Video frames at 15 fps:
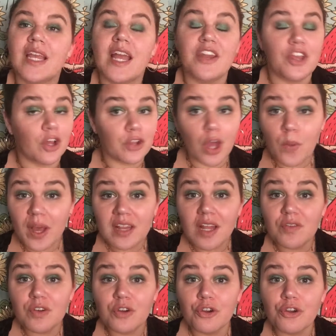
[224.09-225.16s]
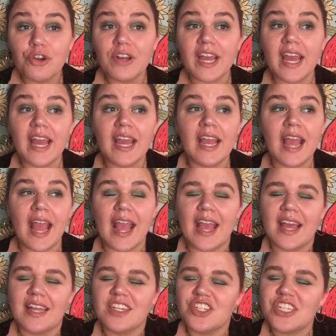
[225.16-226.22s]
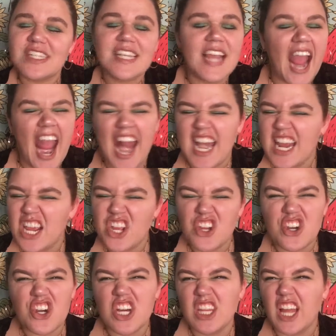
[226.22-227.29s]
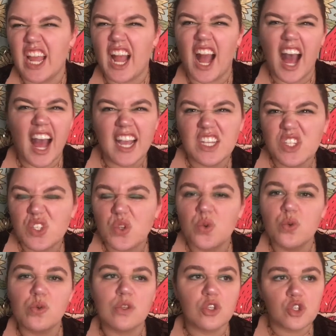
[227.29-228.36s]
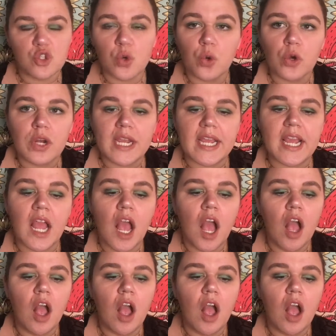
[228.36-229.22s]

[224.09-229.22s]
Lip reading: And y'all know I love a girl gang, and just like any good high school story,